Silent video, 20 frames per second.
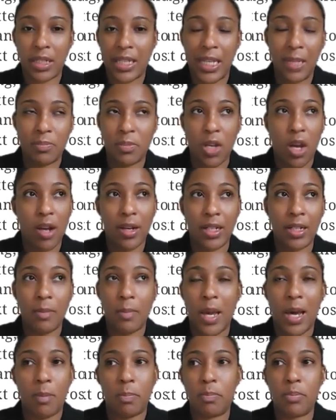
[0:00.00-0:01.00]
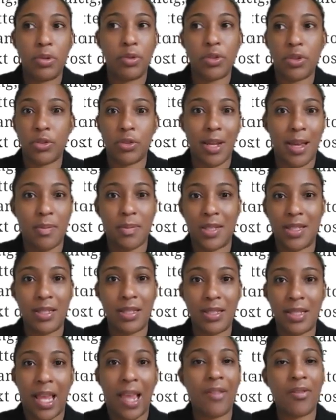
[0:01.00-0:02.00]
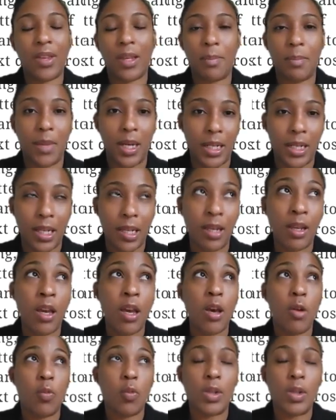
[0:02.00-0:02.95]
keep talking about bootstraps and saving money